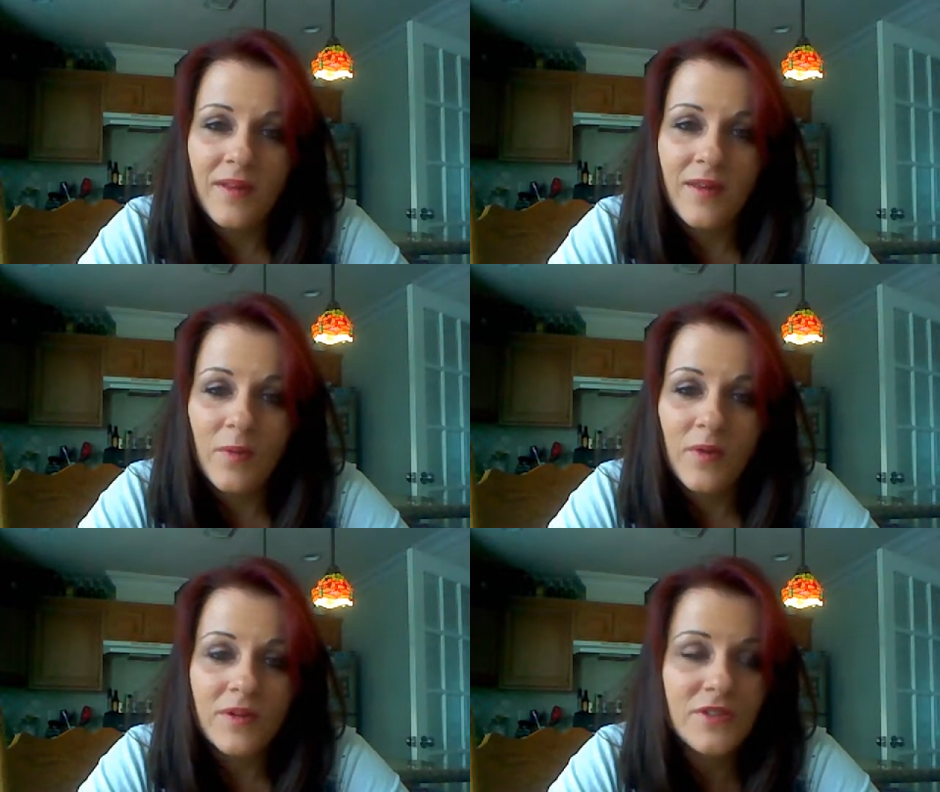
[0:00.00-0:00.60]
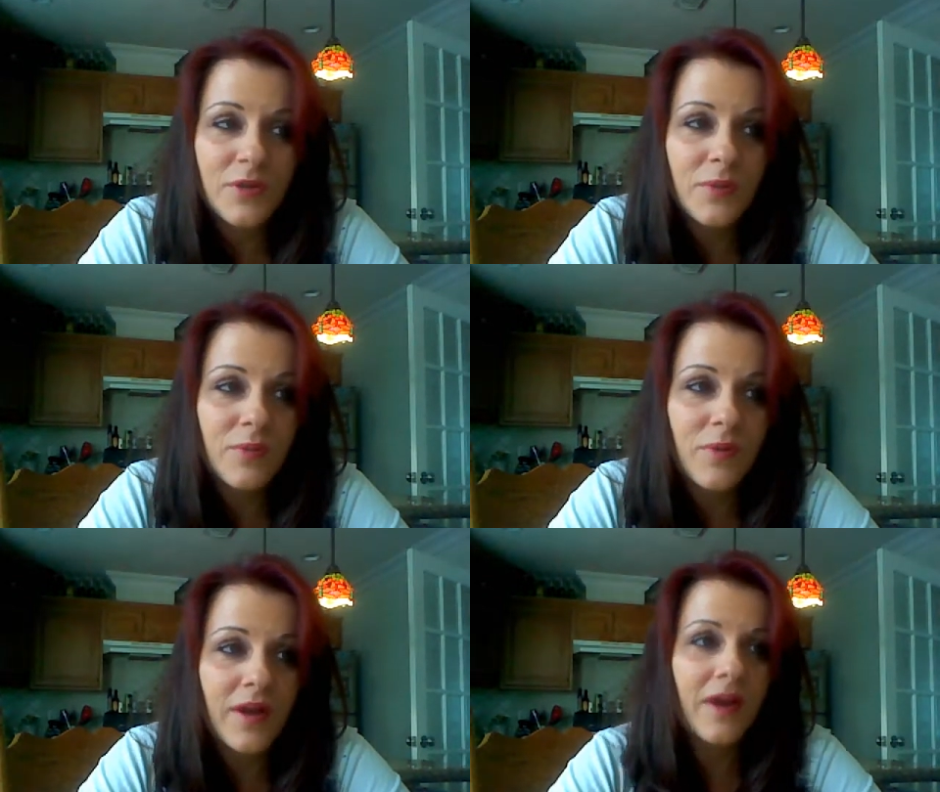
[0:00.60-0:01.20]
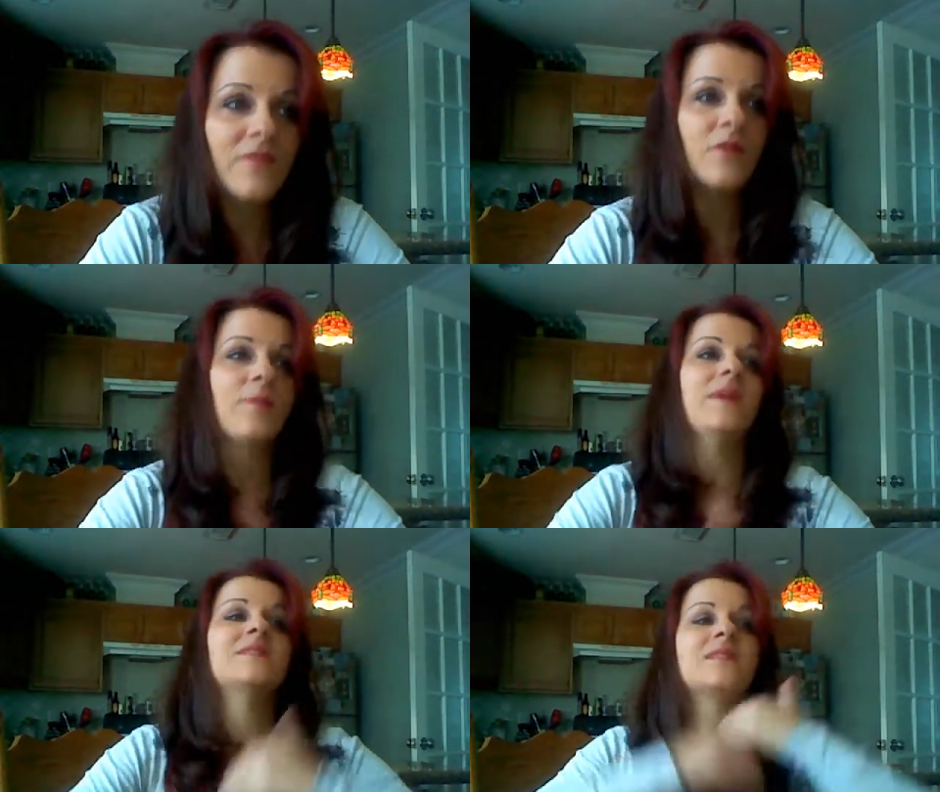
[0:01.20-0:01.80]
in order to recover
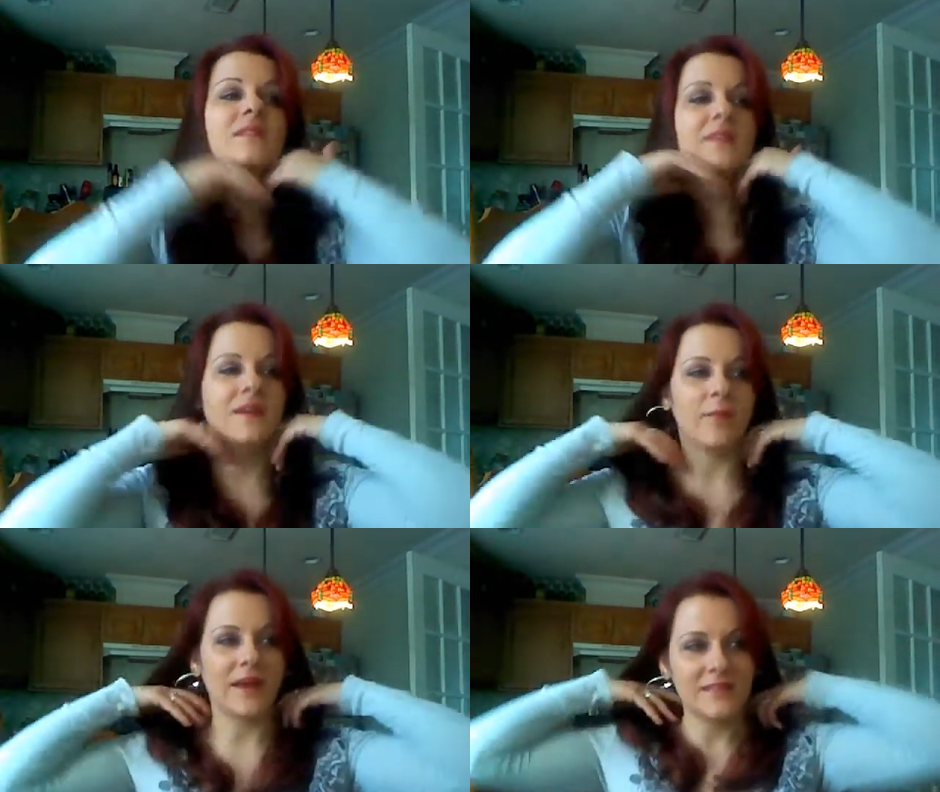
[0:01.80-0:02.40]
basically my